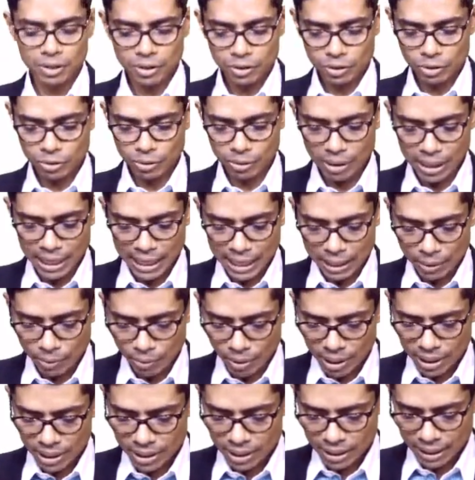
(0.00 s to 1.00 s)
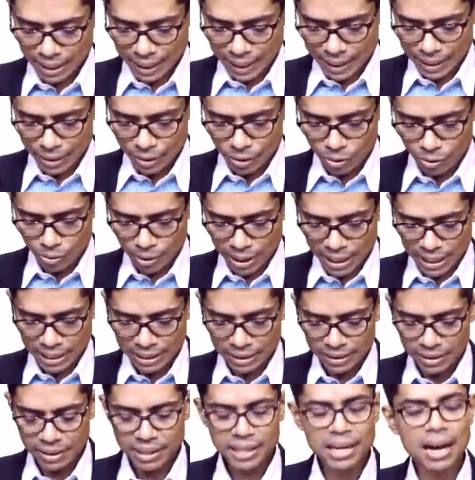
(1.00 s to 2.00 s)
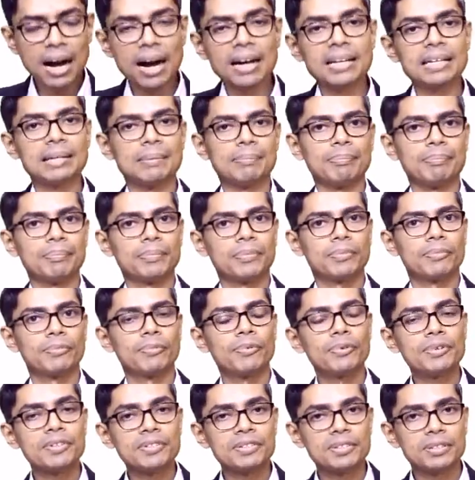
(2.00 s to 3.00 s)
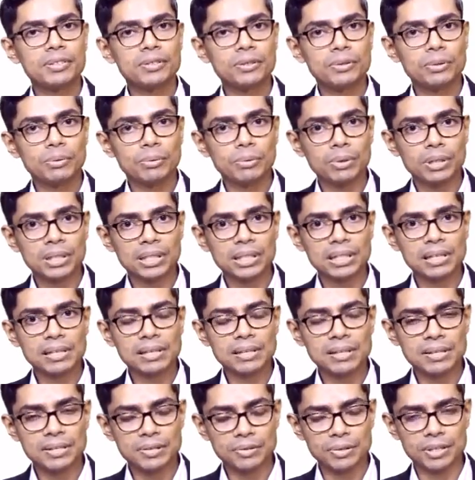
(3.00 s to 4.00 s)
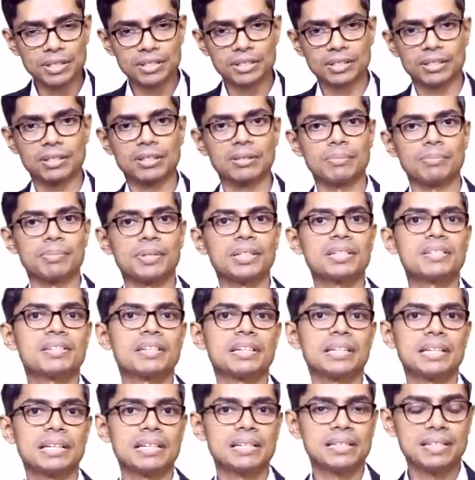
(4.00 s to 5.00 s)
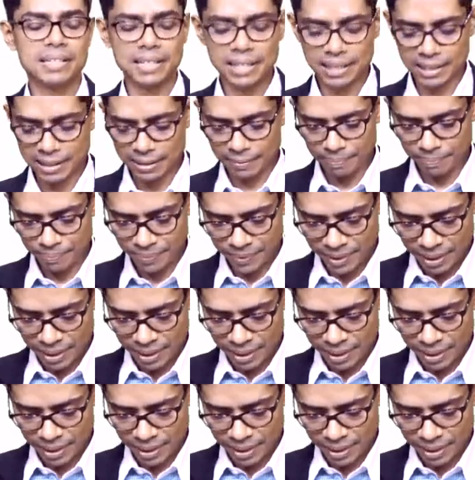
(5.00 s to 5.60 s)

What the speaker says: So N1, N2, N3, REM. What is the total duration of a single cycle?